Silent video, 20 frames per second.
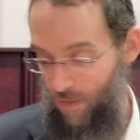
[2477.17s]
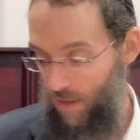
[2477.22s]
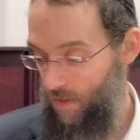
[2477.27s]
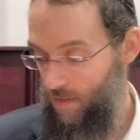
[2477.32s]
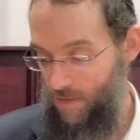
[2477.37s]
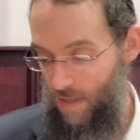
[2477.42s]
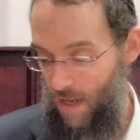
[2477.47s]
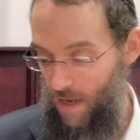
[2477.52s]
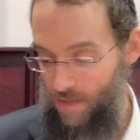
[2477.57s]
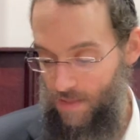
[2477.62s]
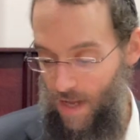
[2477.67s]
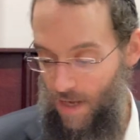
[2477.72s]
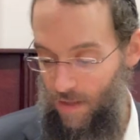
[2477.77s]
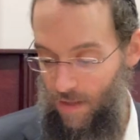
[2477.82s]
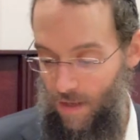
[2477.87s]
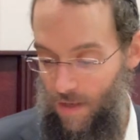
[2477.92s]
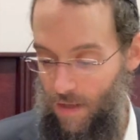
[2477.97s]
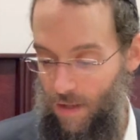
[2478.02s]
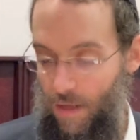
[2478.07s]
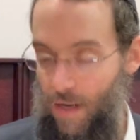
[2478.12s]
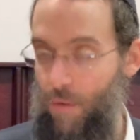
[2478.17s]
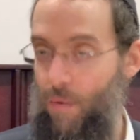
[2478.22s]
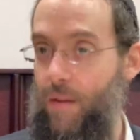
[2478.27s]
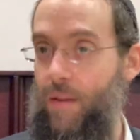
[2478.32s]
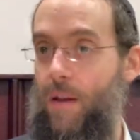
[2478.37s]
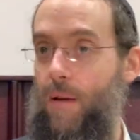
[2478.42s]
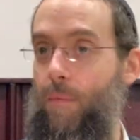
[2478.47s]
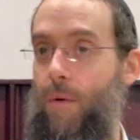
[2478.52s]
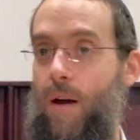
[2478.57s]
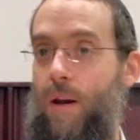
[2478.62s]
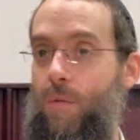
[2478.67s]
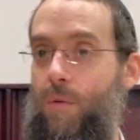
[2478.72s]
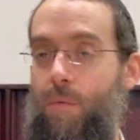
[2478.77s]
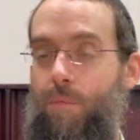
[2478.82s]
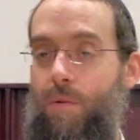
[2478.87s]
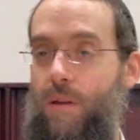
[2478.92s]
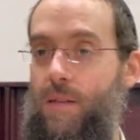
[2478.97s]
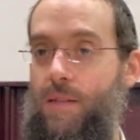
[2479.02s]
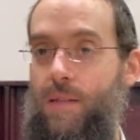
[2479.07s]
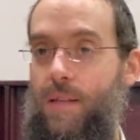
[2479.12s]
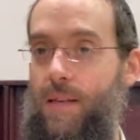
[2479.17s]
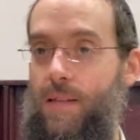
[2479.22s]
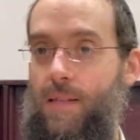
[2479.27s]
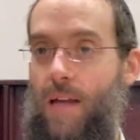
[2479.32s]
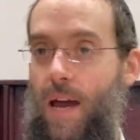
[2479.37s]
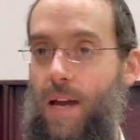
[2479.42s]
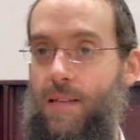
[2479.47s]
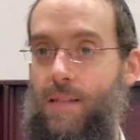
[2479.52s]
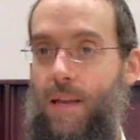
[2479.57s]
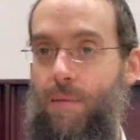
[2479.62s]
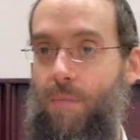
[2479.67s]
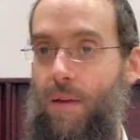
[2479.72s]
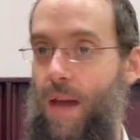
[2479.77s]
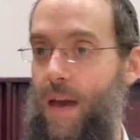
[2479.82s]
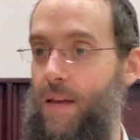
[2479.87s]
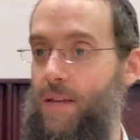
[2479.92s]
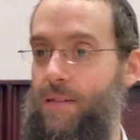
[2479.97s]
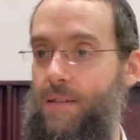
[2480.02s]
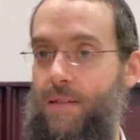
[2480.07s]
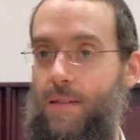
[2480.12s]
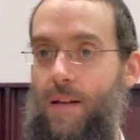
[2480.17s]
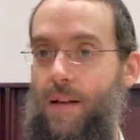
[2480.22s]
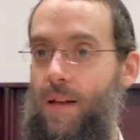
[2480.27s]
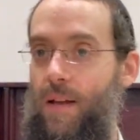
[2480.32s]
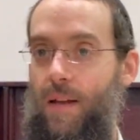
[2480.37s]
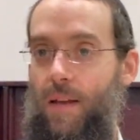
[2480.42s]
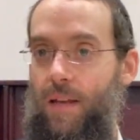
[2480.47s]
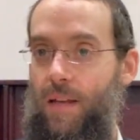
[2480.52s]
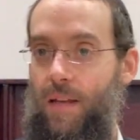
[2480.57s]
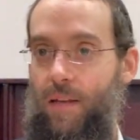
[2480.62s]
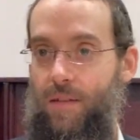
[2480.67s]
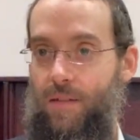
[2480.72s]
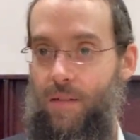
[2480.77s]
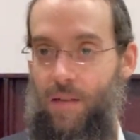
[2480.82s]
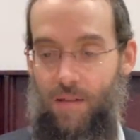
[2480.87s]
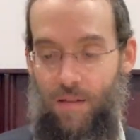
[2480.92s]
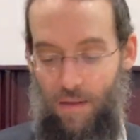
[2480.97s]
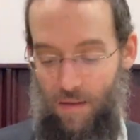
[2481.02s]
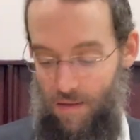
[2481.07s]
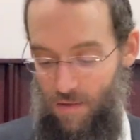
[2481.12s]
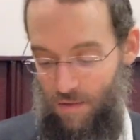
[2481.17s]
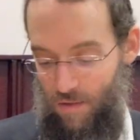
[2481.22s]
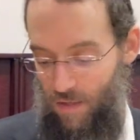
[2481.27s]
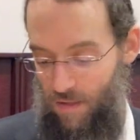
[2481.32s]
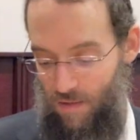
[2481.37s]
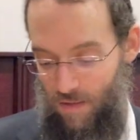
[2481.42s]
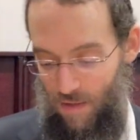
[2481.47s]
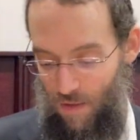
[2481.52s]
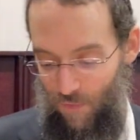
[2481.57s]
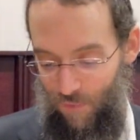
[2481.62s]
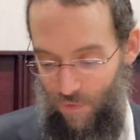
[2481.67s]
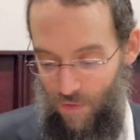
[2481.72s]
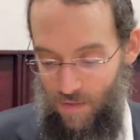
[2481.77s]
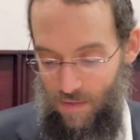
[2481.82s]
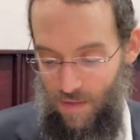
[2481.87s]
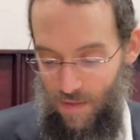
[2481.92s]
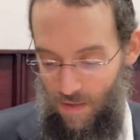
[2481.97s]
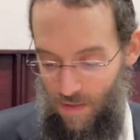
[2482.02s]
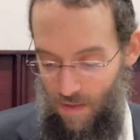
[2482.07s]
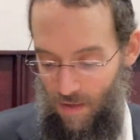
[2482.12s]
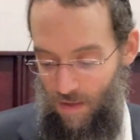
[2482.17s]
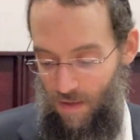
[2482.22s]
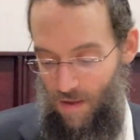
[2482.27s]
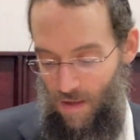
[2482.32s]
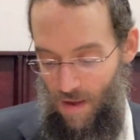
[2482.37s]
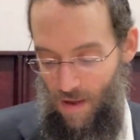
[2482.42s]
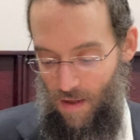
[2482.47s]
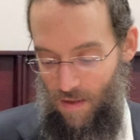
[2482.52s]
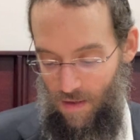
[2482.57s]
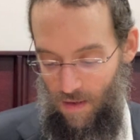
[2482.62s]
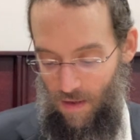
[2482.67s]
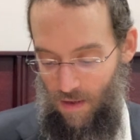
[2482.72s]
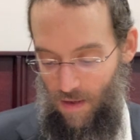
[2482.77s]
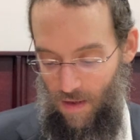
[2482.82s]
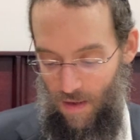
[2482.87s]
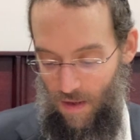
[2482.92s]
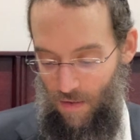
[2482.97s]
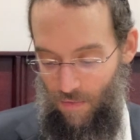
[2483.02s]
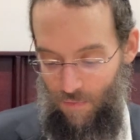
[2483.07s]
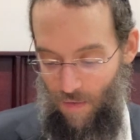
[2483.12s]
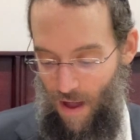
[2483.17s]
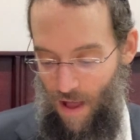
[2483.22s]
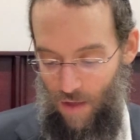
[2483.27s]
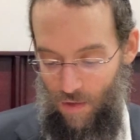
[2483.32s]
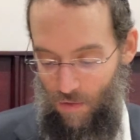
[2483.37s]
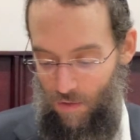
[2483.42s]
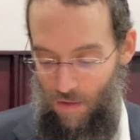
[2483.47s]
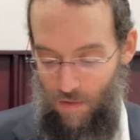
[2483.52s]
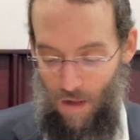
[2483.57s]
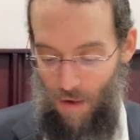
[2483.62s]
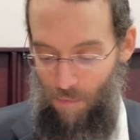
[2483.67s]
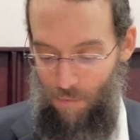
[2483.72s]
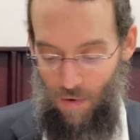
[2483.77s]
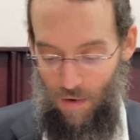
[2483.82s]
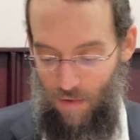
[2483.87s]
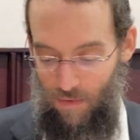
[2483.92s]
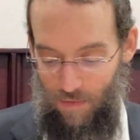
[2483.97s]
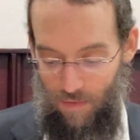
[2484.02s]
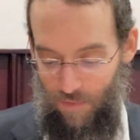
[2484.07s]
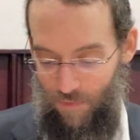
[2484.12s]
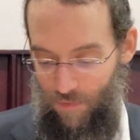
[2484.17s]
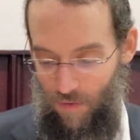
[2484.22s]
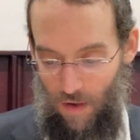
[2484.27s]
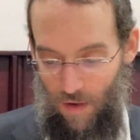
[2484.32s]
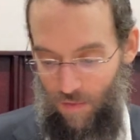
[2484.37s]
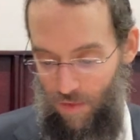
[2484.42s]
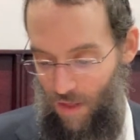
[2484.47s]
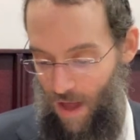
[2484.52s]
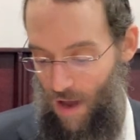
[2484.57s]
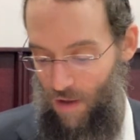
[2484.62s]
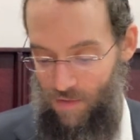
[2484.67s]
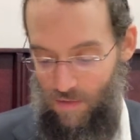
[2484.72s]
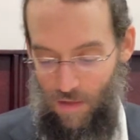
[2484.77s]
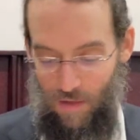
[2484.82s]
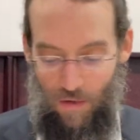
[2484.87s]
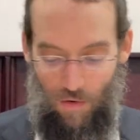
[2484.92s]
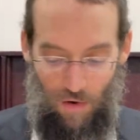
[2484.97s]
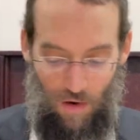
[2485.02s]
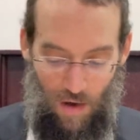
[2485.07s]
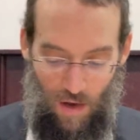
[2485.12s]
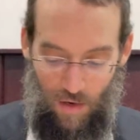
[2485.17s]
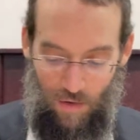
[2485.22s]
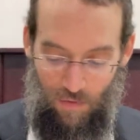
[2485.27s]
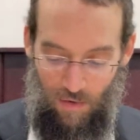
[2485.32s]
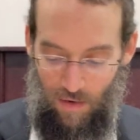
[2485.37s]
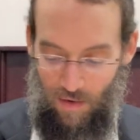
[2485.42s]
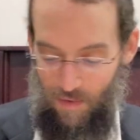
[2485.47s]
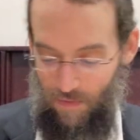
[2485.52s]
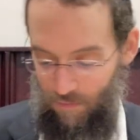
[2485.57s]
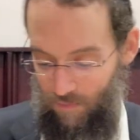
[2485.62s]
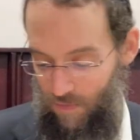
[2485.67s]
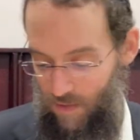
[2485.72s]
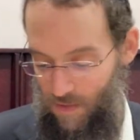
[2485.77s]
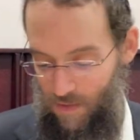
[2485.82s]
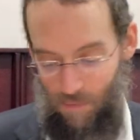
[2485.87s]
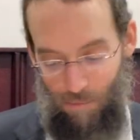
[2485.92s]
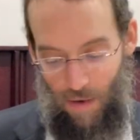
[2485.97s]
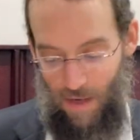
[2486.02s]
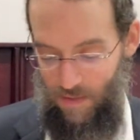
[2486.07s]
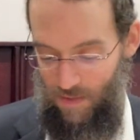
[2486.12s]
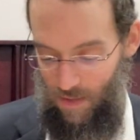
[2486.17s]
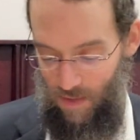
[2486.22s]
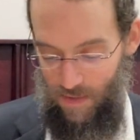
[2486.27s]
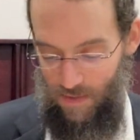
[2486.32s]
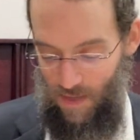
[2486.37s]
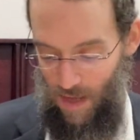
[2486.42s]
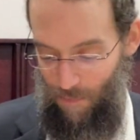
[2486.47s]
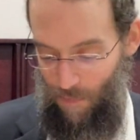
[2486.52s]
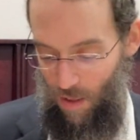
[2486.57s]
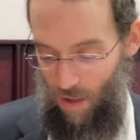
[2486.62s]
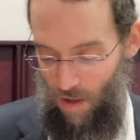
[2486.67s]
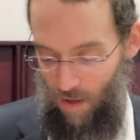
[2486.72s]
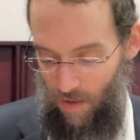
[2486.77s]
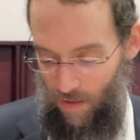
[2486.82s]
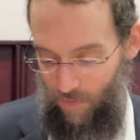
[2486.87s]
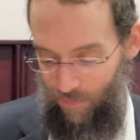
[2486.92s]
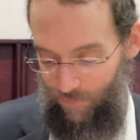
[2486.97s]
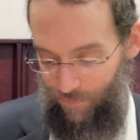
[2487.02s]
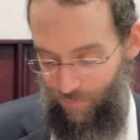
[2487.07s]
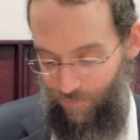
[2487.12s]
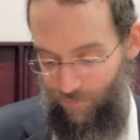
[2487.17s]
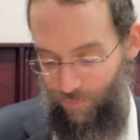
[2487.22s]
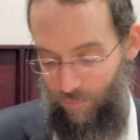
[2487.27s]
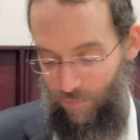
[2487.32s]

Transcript: It's not exactly clear why the Gemara repeats the exact same case. It's, it, it's just a difference in the, the uh, value, the number of a thousand or a hundred. It's basically the same halacha. Right.